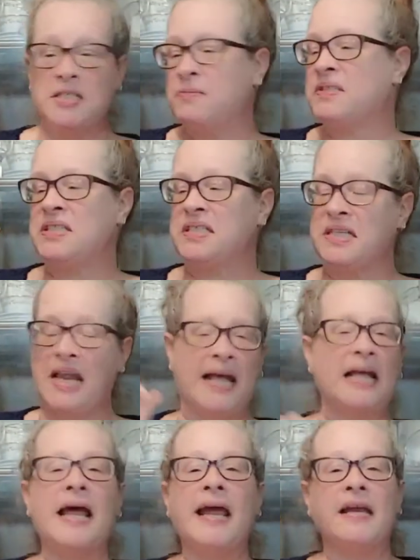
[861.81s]
It was just
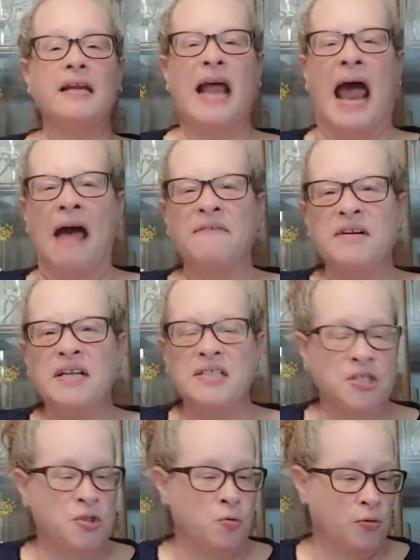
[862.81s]
like a half an
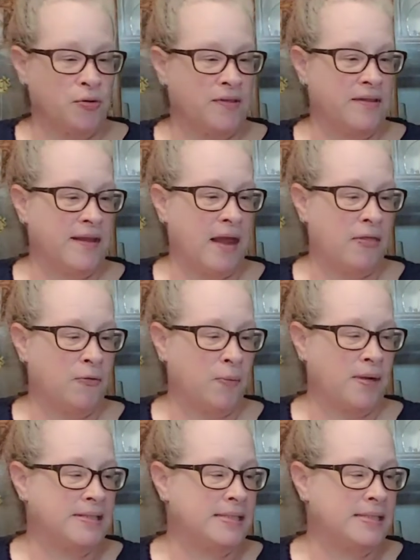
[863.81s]
inch shorter than the other one.